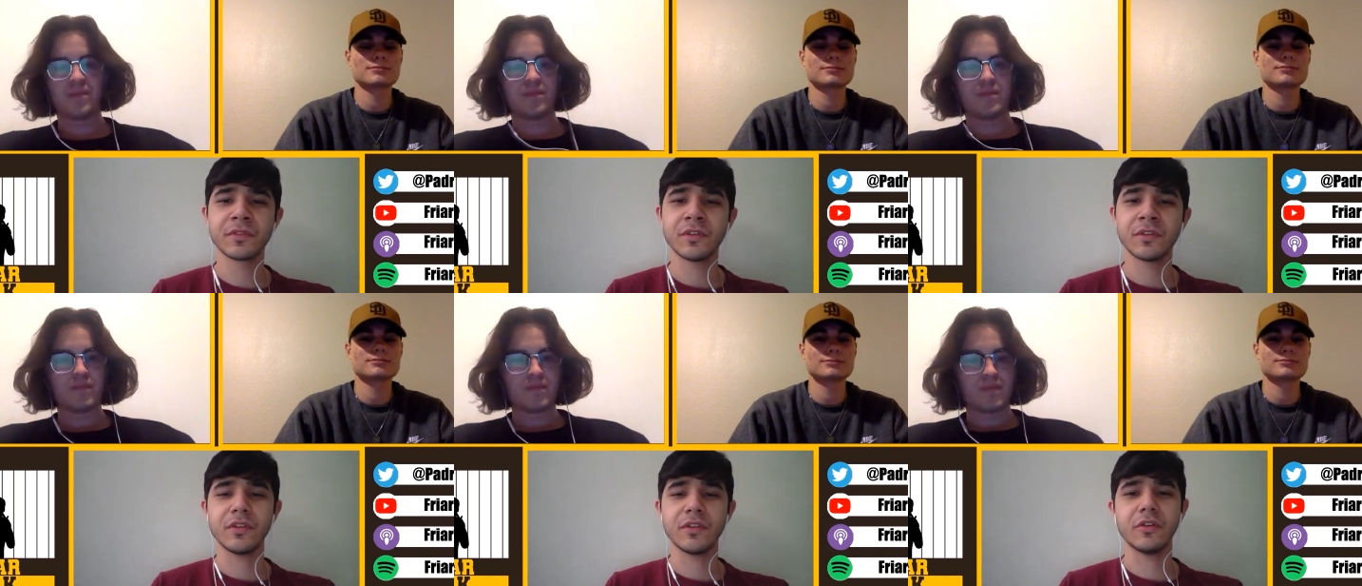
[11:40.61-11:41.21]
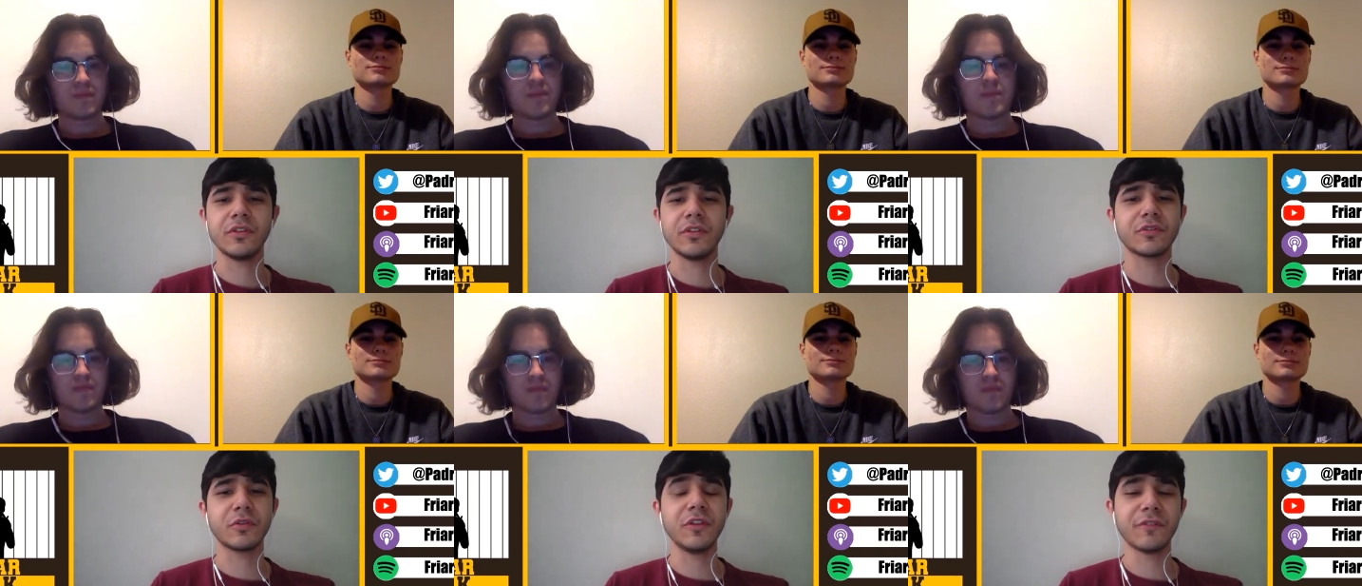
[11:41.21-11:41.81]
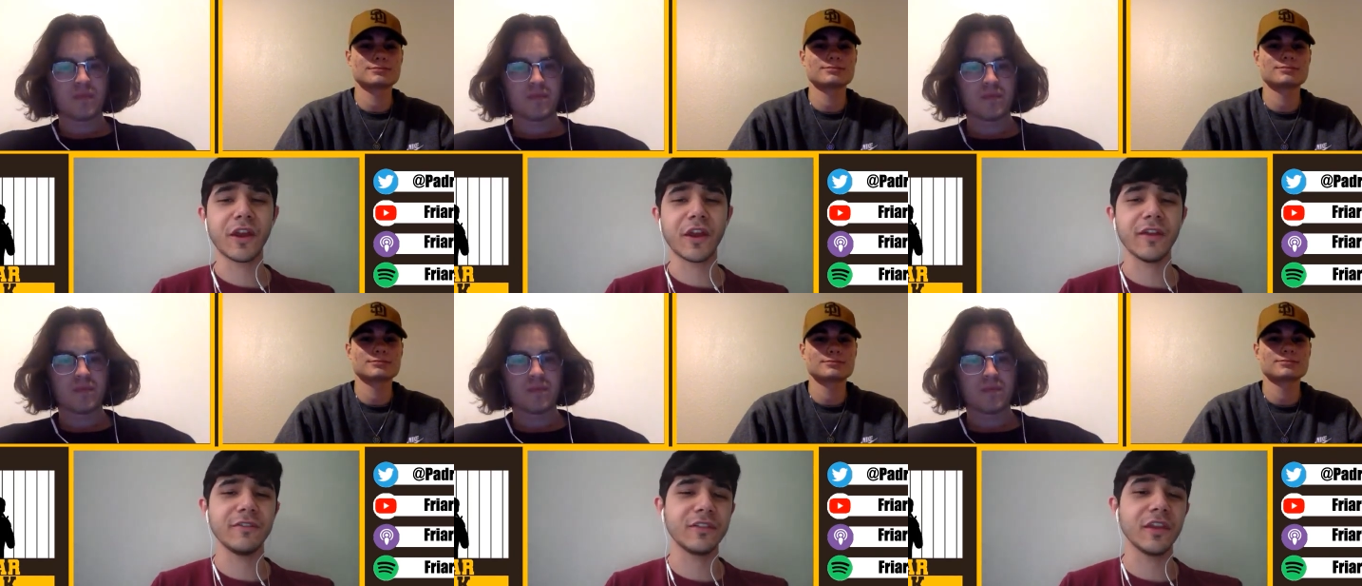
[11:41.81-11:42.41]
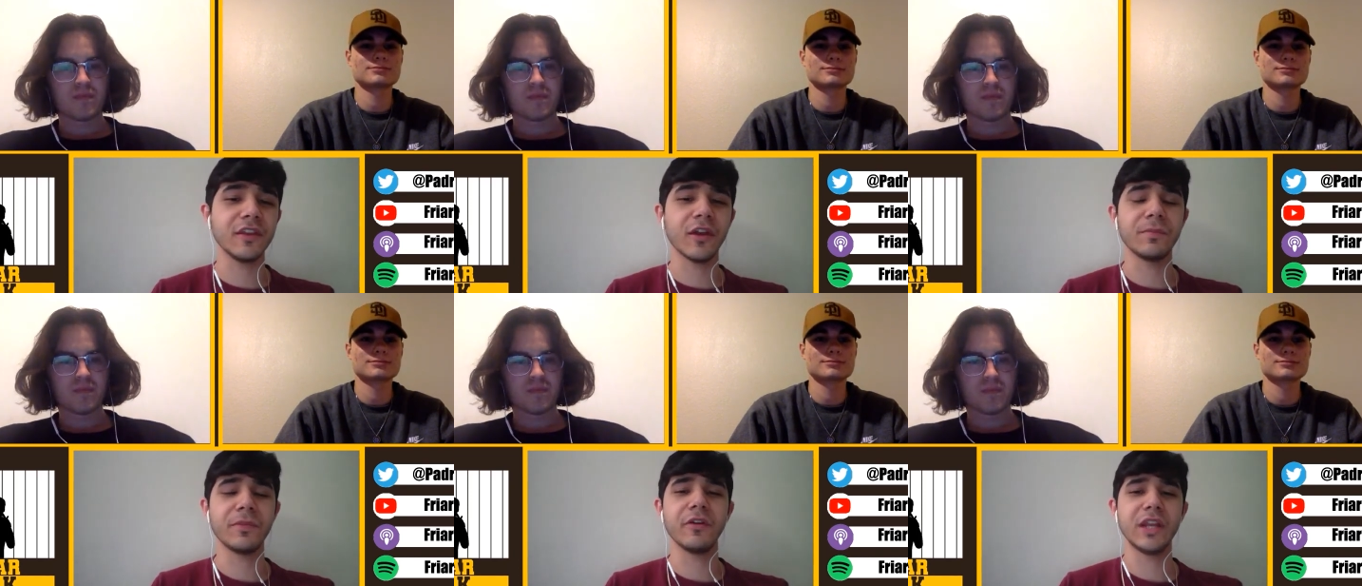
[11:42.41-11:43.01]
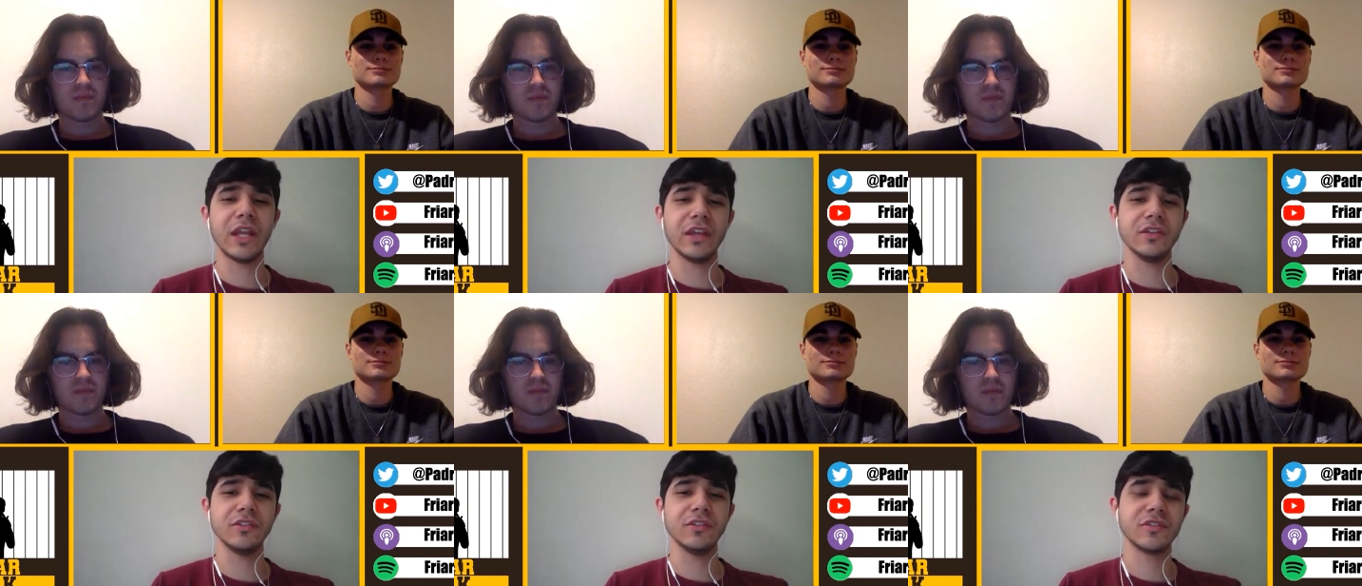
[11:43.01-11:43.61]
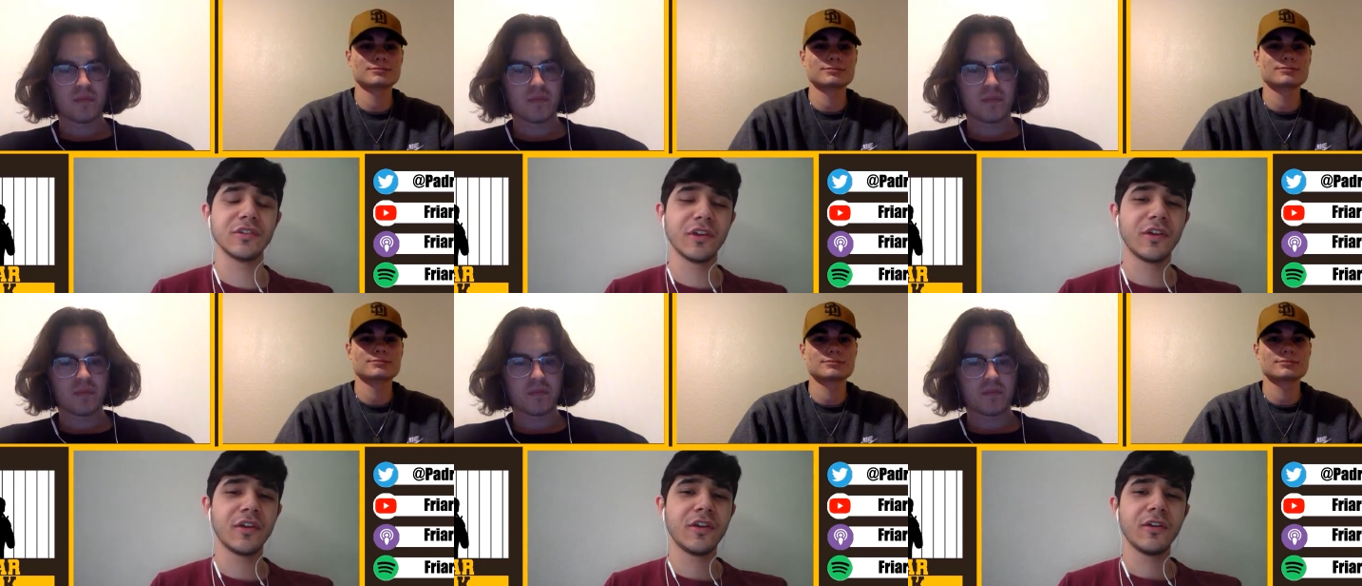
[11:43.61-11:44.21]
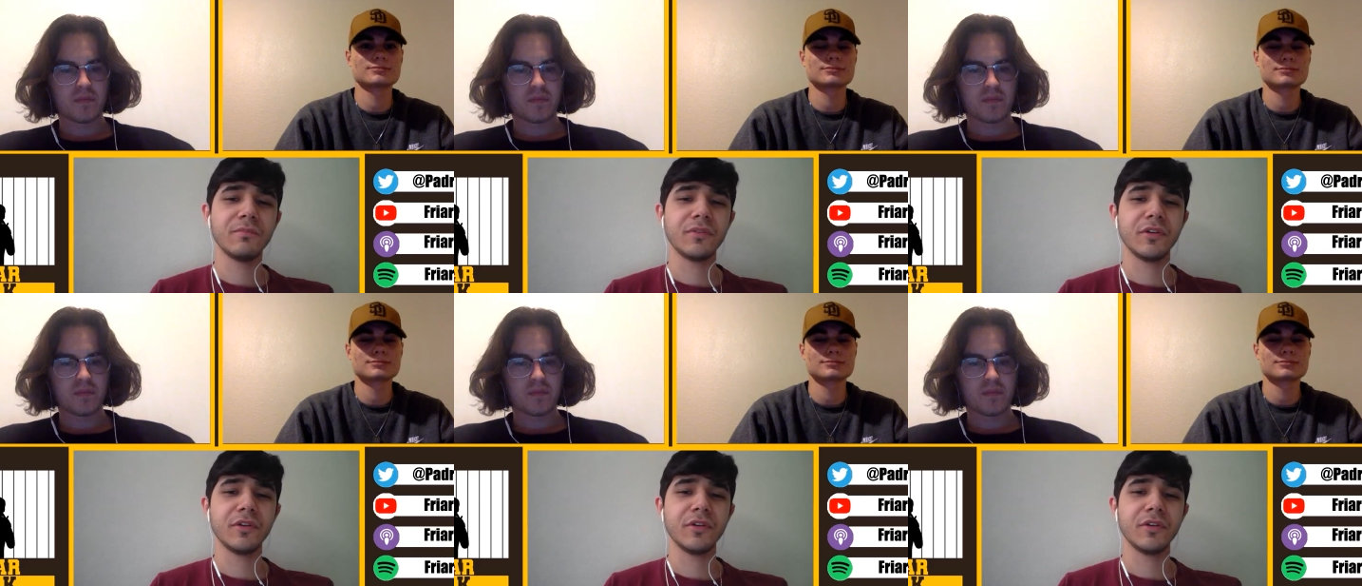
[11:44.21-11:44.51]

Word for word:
Speaker 1: You know, he's twenty-five, he's getting up there in age, but